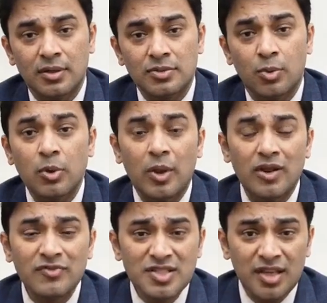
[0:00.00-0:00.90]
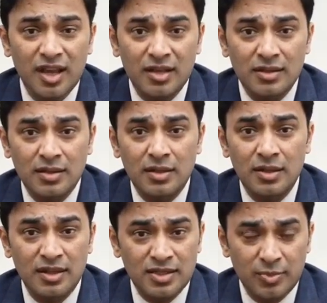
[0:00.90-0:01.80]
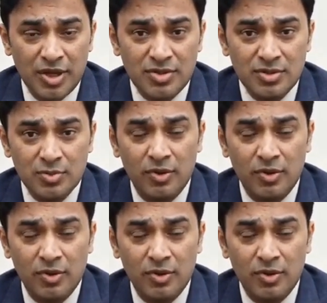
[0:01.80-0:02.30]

So when we investigate these patients,